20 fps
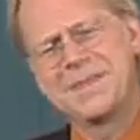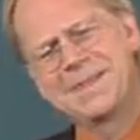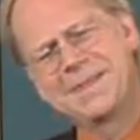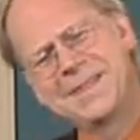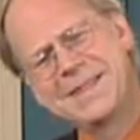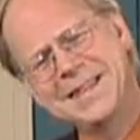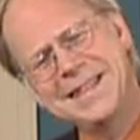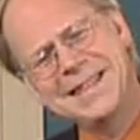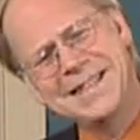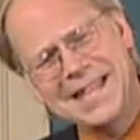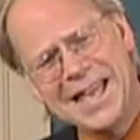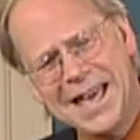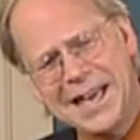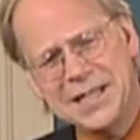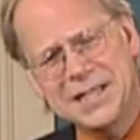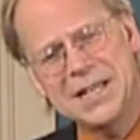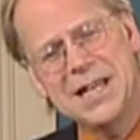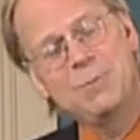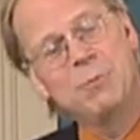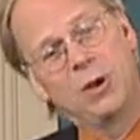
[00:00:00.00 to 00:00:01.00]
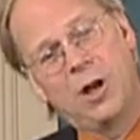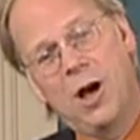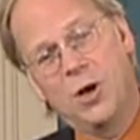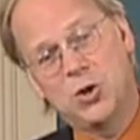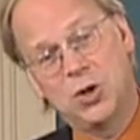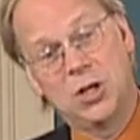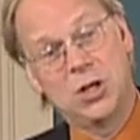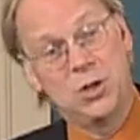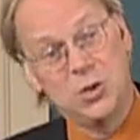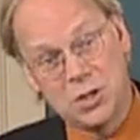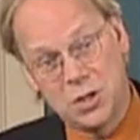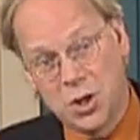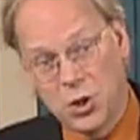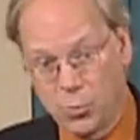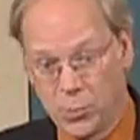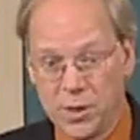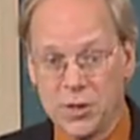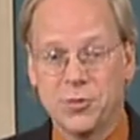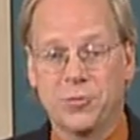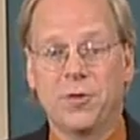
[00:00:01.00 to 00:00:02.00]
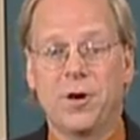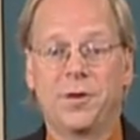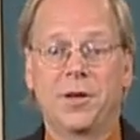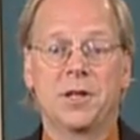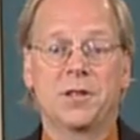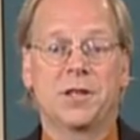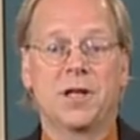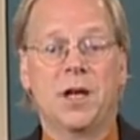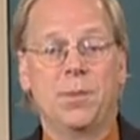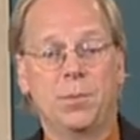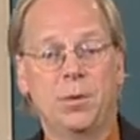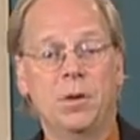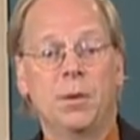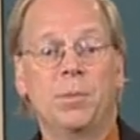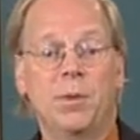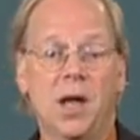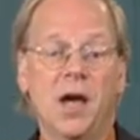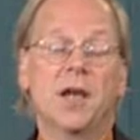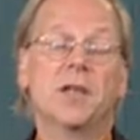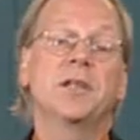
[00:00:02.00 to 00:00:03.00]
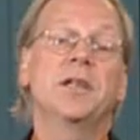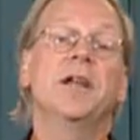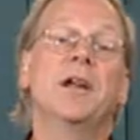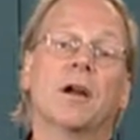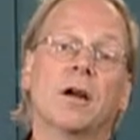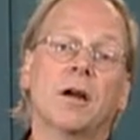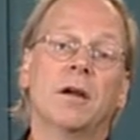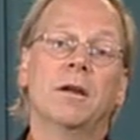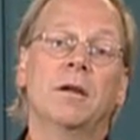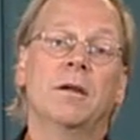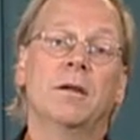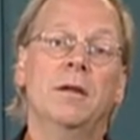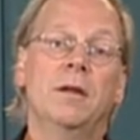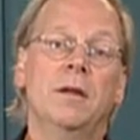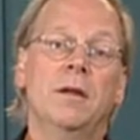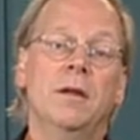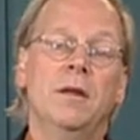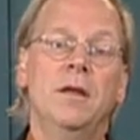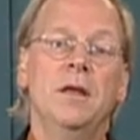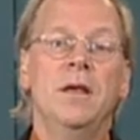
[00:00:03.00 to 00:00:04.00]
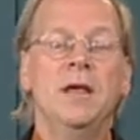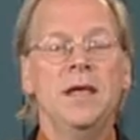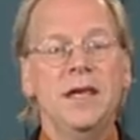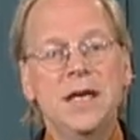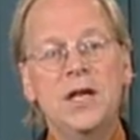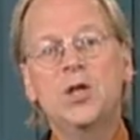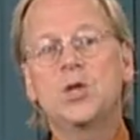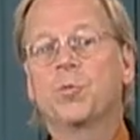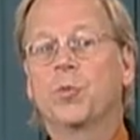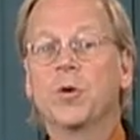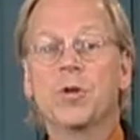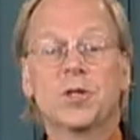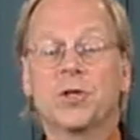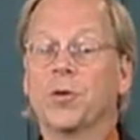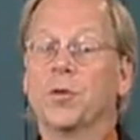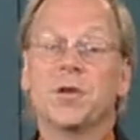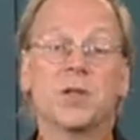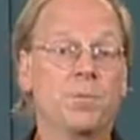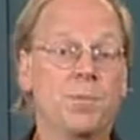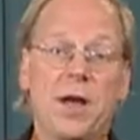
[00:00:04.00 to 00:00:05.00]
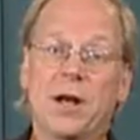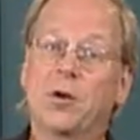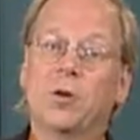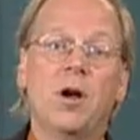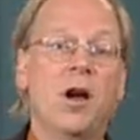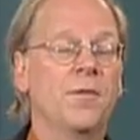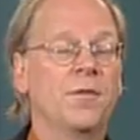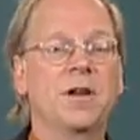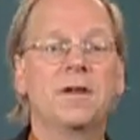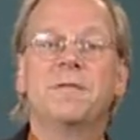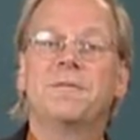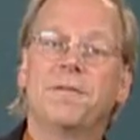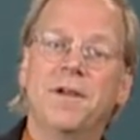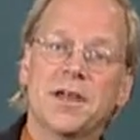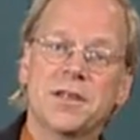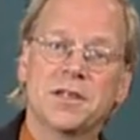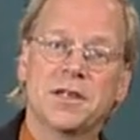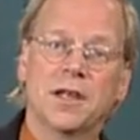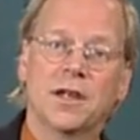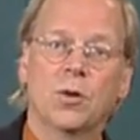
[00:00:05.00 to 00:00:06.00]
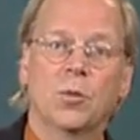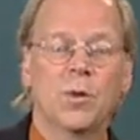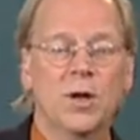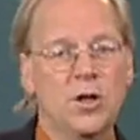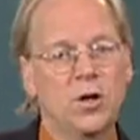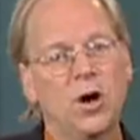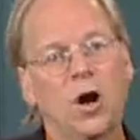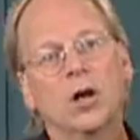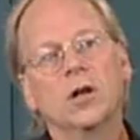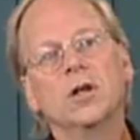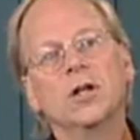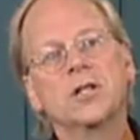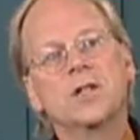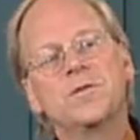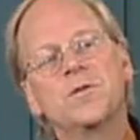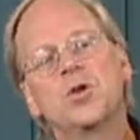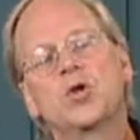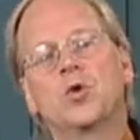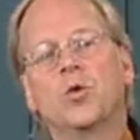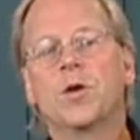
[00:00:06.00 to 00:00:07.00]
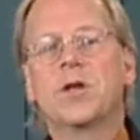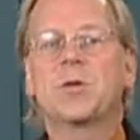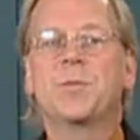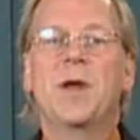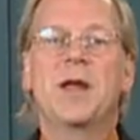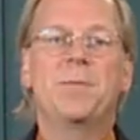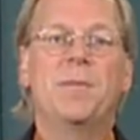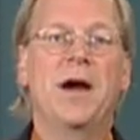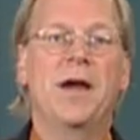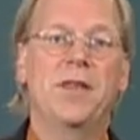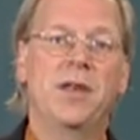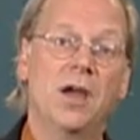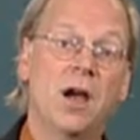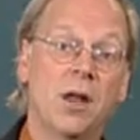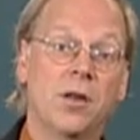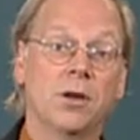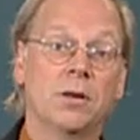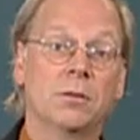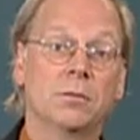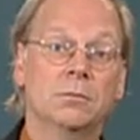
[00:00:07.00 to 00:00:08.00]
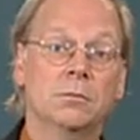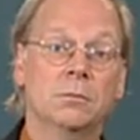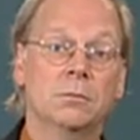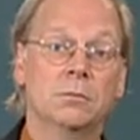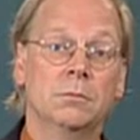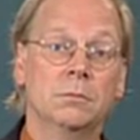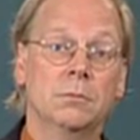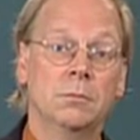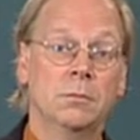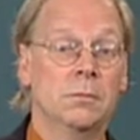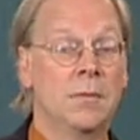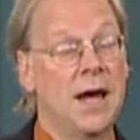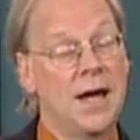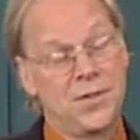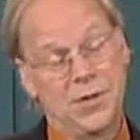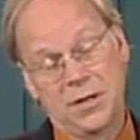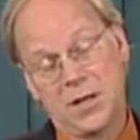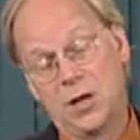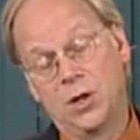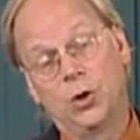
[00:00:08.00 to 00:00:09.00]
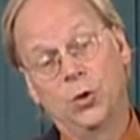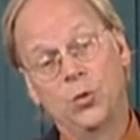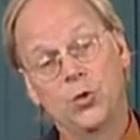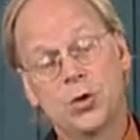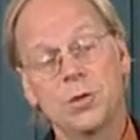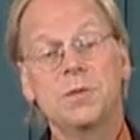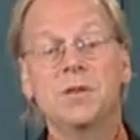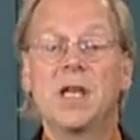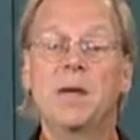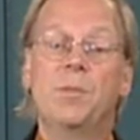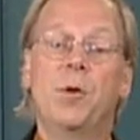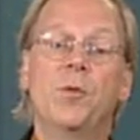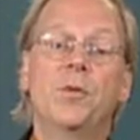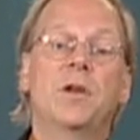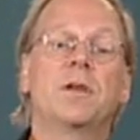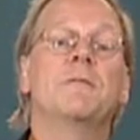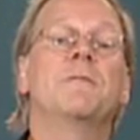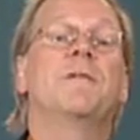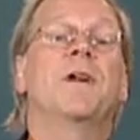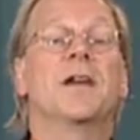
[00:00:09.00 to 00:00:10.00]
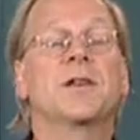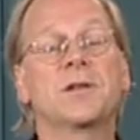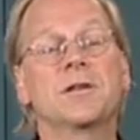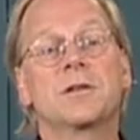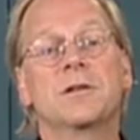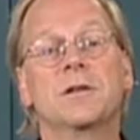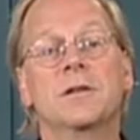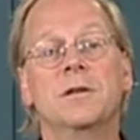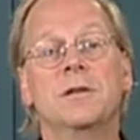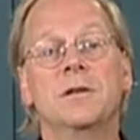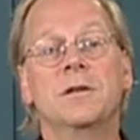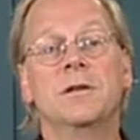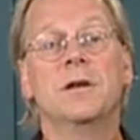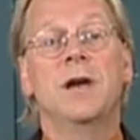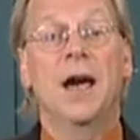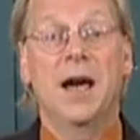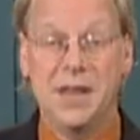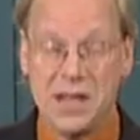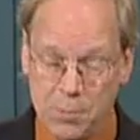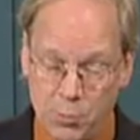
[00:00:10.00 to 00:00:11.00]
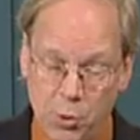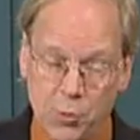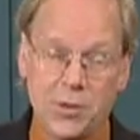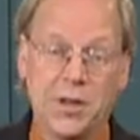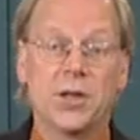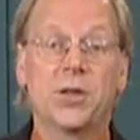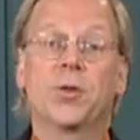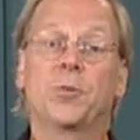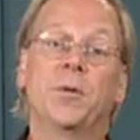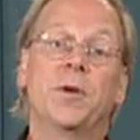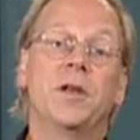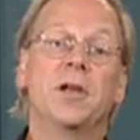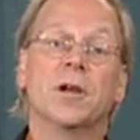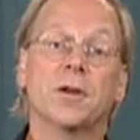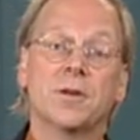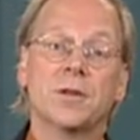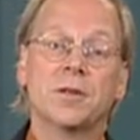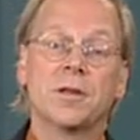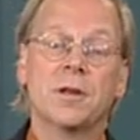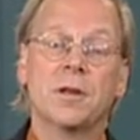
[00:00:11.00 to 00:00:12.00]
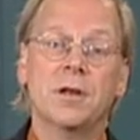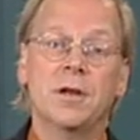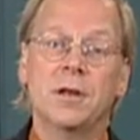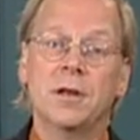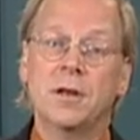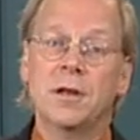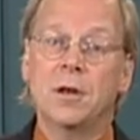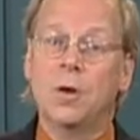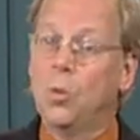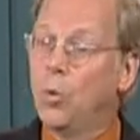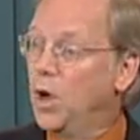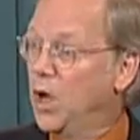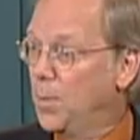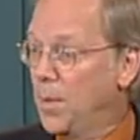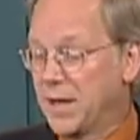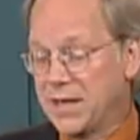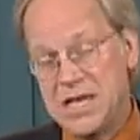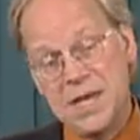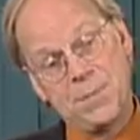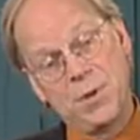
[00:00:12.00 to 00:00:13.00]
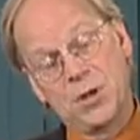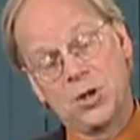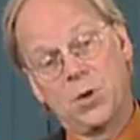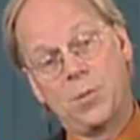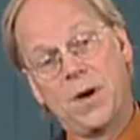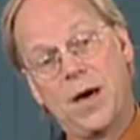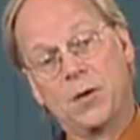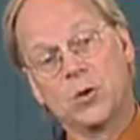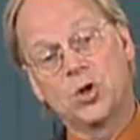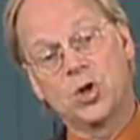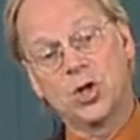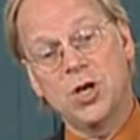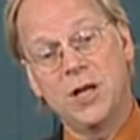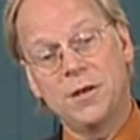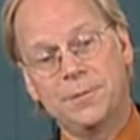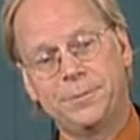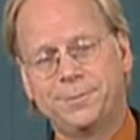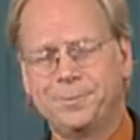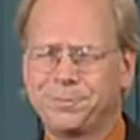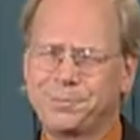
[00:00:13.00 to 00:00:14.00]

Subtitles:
The exact same logic used in the restaurant example applies here. Each prisoner is better off confessing, regardless of the choice made by the other. At the conclusion, they both confess, and they both get 3 years, while by keeping their mouths shut,